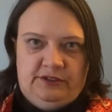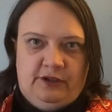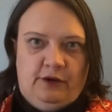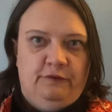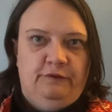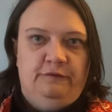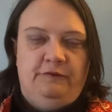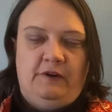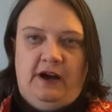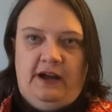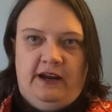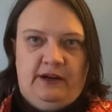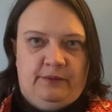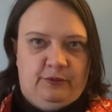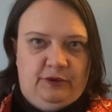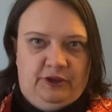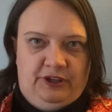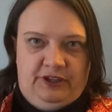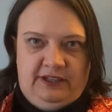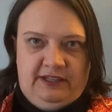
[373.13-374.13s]
no fire
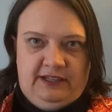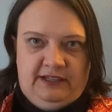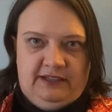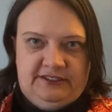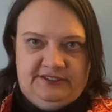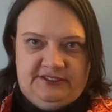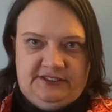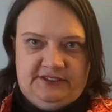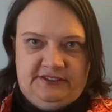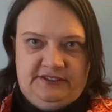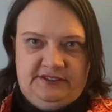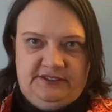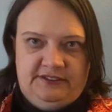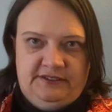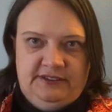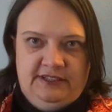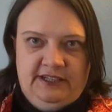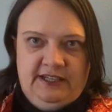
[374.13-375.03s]
breathing lizards.